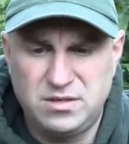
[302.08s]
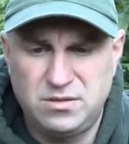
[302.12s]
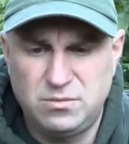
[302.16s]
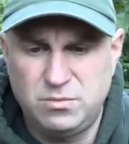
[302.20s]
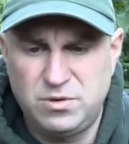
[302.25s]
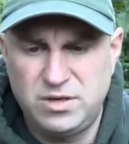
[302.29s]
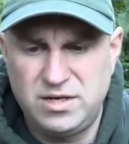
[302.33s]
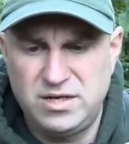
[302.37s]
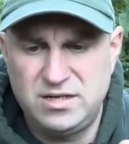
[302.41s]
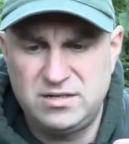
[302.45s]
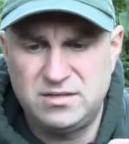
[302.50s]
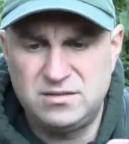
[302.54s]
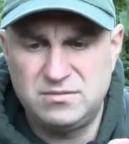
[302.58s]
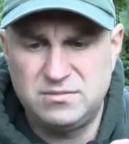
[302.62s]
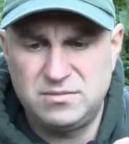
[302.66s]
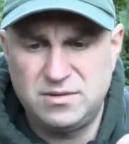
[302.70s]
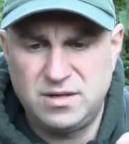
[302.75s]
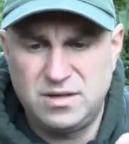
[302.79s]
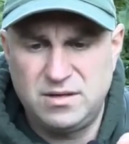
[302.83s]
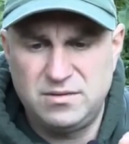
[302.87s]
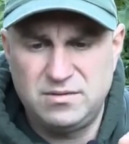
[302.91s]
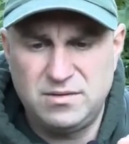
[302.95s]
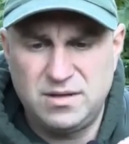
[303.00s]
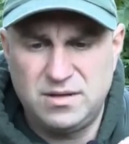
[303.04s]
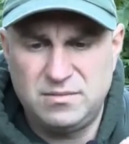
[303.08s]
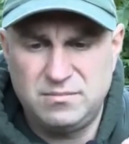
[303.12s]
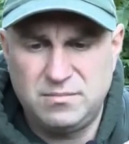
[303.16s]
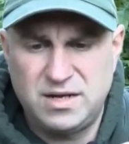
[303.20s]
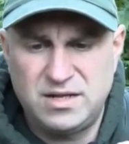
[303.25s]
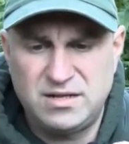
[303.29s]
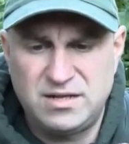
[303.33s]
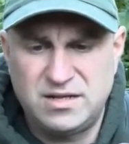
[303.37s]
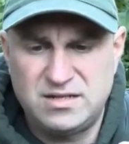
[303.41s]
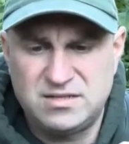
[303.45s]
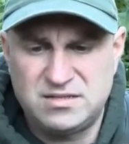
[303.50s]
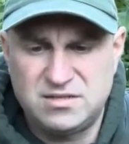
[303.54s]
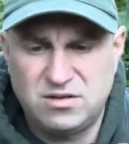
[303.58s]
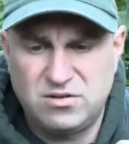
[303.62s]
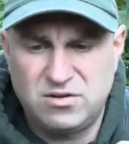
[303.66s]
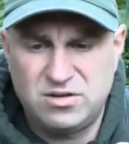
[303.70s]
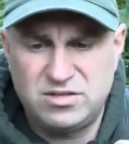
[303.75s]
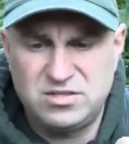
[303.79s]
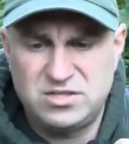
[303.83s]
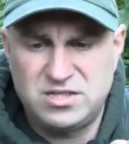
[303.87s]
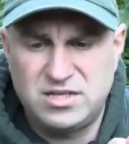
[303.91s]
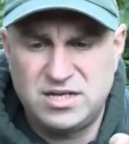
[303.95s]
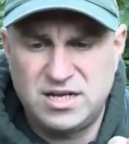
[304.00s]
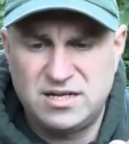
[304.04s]
in the weed and make that as
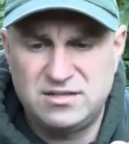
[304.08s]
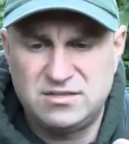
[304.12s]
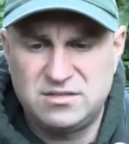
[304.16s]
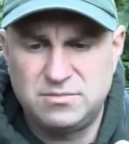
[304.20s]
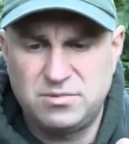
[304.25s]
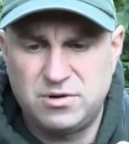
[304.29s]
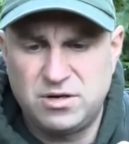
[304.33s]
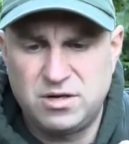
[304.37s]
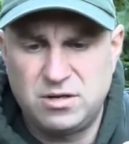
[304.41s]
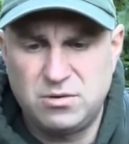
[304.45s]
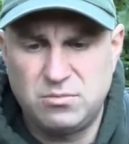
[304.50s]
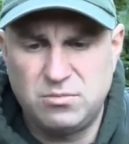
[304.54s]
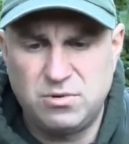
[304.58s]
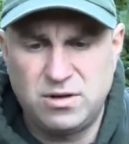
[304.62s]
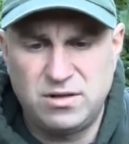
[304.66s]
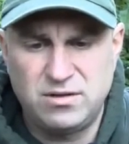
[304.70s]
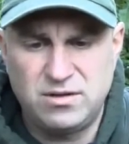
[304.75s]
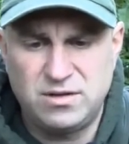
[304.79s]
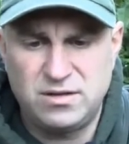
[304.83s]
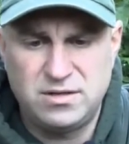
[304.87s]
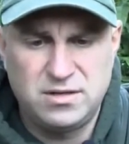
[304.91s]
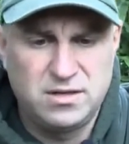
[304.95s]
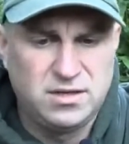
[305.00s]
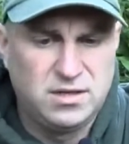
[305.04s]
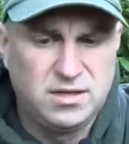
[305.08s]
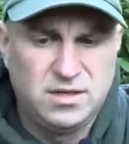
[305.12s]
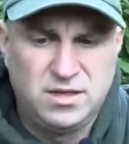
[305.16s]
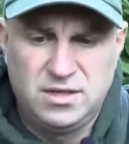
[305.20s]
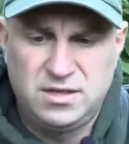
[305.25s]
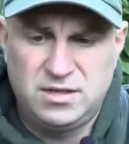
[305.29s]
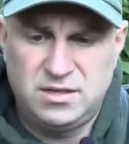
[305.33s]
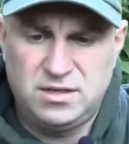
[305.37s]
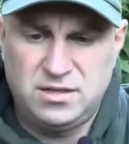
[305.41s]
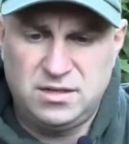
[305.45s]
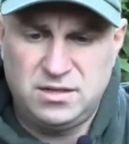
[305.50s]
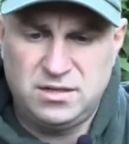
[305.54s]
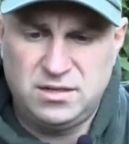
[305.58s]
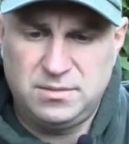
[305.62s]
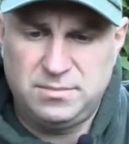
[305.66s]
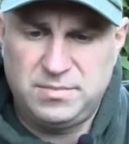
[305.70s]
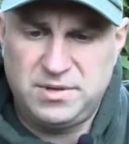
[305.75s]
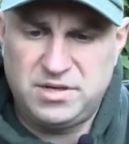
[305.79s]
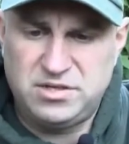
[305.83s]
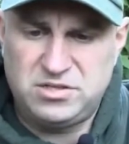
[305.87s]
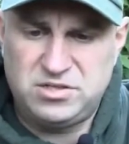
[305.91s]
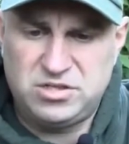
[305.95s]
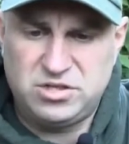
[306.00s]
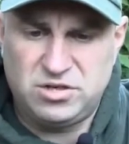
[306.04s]
light as you can to break away, then the
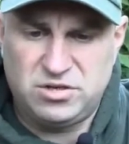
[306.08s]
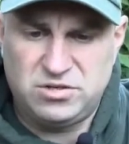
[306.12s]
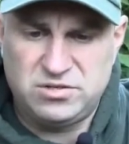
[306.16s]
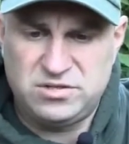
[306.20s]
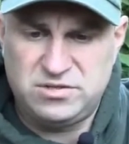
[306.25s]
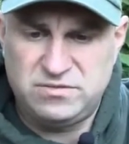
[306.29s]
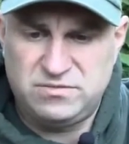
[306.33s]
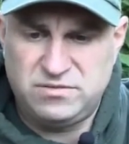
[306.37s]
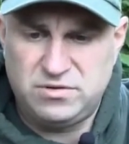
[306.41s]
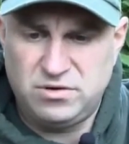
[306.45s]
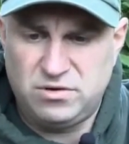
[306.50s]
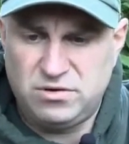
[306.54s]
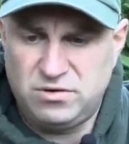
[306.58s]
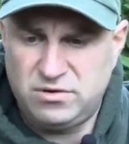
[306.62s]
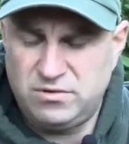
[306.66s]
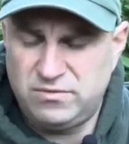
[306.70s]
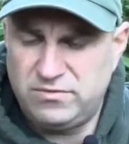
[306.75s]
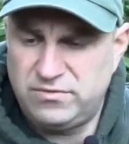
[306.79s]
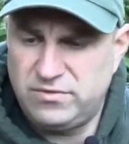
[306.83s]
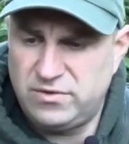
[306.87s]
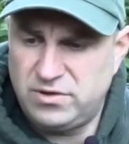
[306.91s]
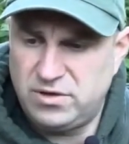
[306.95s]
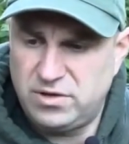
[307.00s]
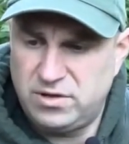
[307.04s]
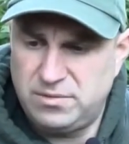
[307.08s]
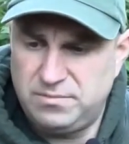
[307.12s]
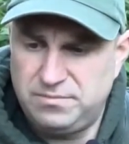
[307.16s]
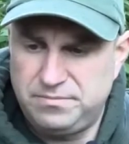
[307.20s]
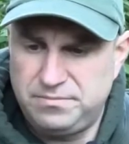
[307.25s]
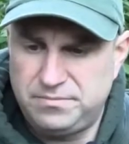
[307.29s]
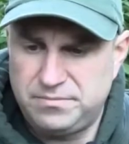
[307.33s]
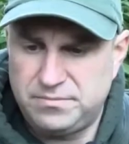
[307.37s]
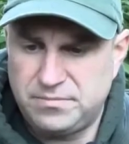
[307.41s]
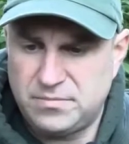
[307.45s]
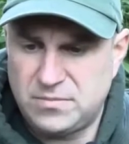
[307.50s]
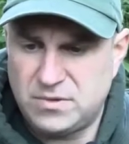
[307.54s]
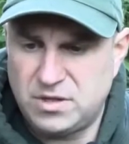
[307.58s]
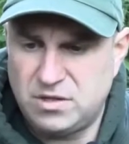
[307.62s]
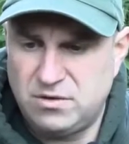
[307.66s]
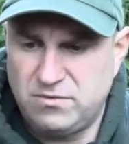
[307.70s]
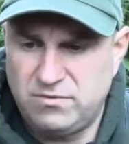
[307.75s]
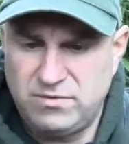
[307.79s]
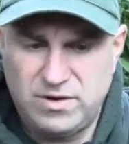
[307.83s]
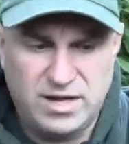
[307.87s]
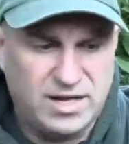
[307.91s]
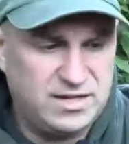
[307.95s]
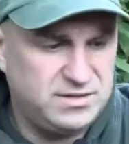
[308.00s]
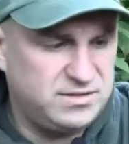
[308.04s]
better chance you've got
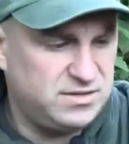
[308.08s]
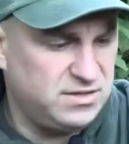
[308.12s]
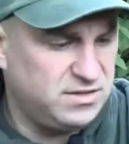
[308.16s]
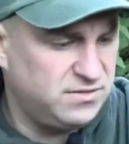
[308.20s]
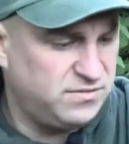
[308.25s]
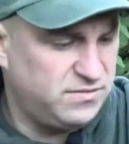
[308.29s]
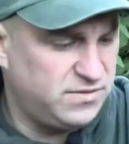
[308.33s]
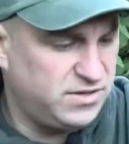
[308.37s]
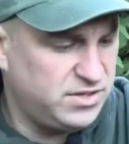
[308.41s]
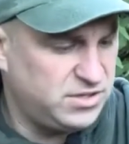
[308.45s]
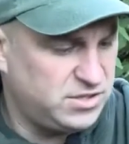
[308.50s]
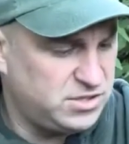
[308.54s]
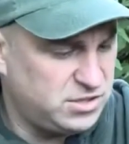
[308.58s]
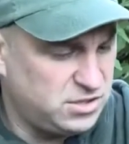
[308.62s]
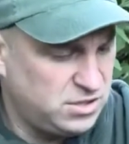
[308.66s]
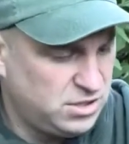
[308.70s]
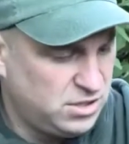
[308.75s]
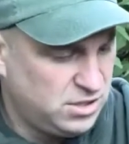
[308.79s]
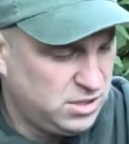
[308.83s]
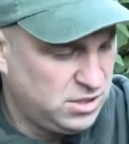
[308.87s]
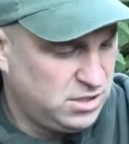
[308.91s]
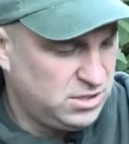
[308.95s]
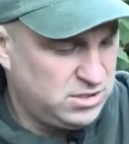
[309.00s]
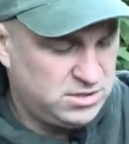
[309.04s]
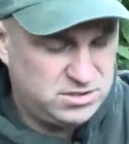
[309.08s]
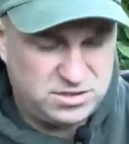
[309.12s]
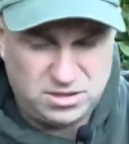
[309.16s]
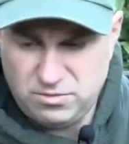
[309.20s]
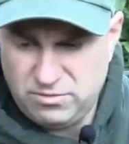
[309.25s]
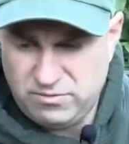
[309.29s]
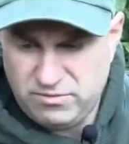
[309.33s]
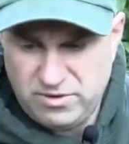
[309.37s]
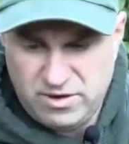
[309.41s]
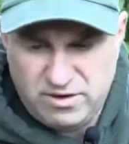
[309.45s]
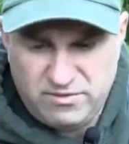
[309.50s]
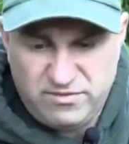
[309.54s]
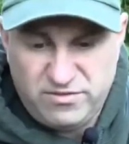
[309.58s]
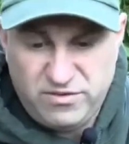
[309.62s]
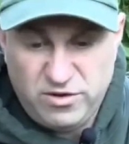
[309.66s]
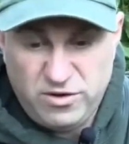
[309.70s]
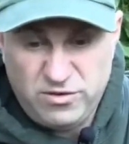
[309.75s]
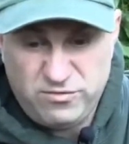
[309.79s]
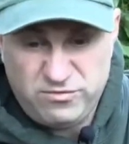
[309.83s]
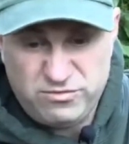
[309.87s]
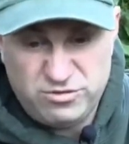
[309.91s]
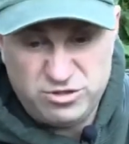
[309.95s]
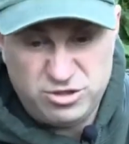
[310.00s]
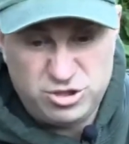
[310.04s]
of landing the fish. So without
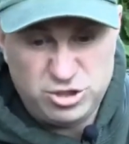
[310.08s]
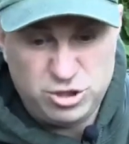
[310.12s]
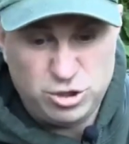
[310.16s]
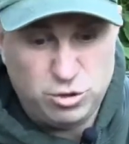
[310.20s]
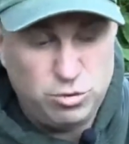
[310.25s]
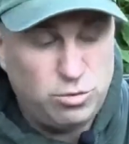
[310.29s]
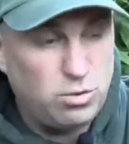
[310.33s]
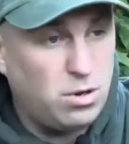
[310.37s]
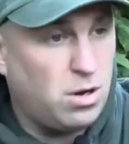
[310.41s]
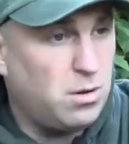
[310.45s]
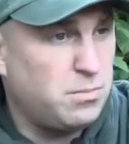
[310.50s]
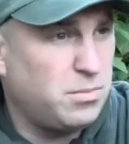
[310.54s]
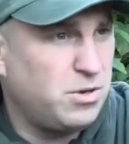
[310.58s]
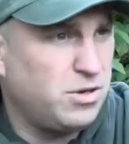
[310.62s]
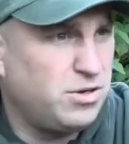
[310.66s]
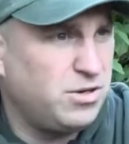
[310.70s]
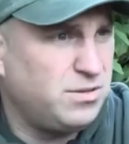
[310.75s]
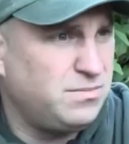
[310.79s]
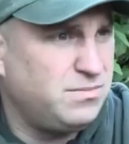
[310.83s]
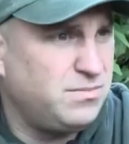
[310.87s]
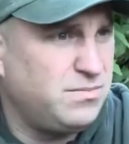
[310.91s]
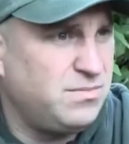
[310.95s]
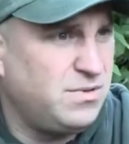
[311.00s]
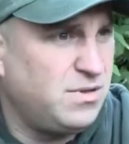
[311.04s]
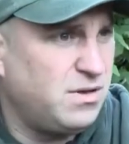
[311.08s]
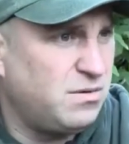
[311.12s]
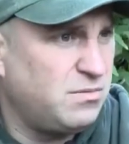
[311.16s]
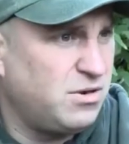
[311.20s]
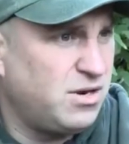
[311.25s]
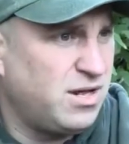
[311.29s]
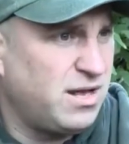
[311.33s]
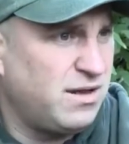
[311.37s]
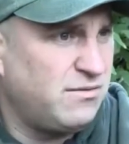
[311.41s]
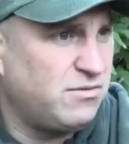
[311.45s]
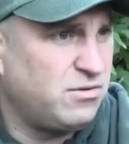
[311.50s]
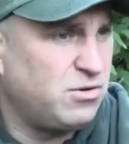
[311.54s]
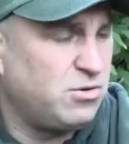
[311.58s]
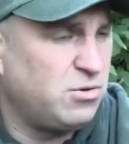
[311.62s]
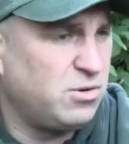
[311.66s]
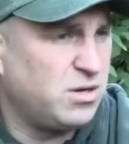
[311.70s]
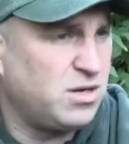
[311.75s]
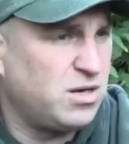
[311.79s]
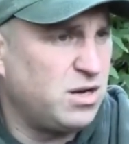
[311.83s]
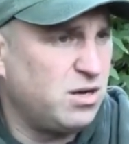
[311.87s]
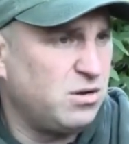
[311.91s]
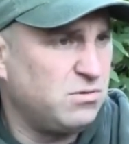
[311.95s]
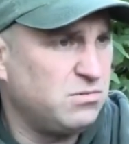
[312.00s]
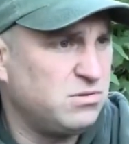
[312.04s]
further ado, I'm gonna have a
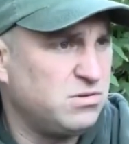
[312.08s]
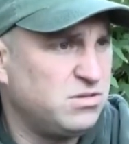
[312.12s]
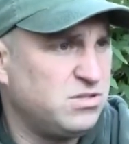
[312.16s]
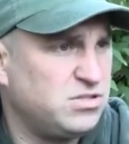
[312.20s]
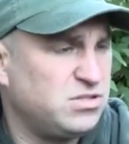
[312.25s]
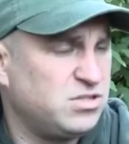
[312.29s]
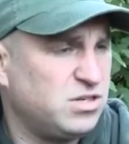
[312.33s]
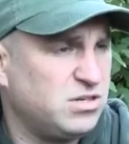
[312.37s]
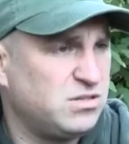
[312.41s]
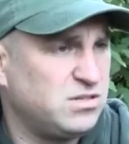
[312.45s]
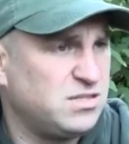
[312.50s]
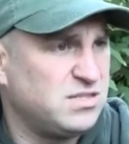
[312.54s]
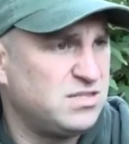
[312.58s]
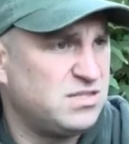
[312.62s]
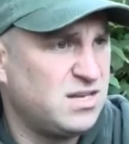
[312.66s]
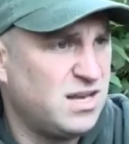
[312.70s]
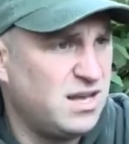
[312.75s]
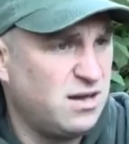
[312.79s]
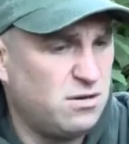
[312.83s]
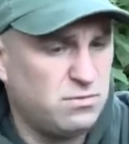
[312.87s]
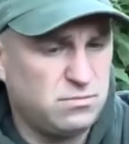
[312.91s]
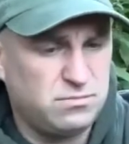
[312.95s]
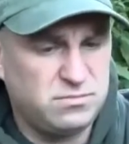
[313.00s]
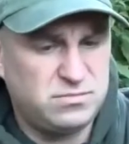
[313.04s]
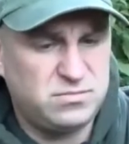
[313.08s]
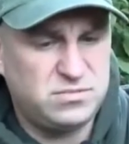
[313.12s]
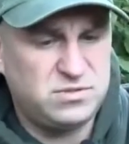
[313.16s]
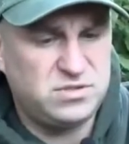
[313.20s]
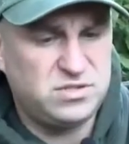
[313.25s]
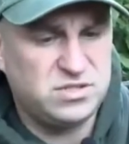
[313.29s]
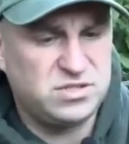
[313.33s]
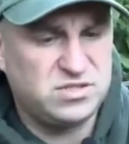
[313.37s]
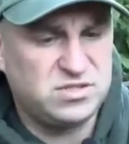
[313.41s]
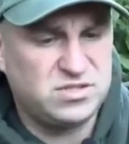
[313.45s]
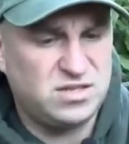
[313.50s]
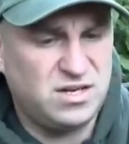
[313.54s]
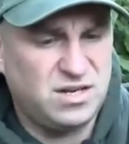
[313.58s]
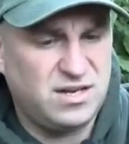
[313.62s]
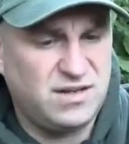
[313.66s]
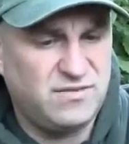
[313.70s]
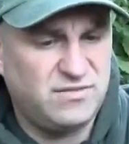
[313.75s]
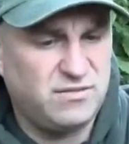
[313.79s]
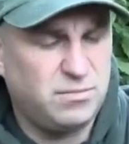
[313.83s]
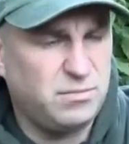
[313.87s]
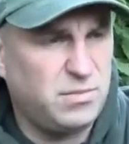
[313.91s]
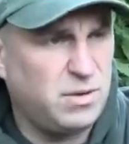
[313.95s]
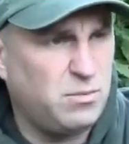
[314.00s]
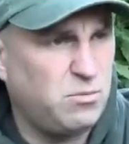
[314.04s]
quick go. I'm going to chuck this out just to the
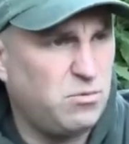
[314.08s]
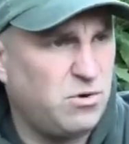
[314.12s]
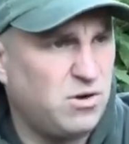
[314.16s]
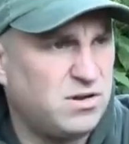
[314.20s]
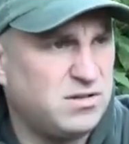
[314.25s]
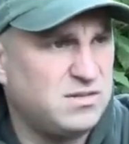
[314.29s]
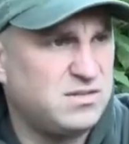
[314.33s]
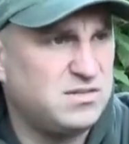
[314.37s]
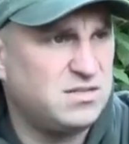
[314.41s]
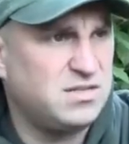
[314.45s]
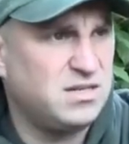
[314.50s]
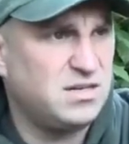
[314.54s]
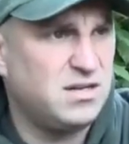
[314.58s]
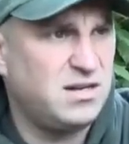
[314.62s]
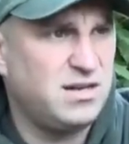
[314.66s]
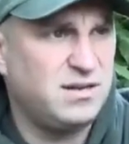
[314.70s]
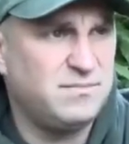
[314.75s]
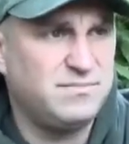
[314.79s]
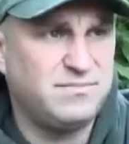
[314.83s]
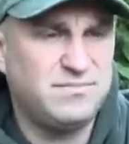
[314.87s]
left of me where I can see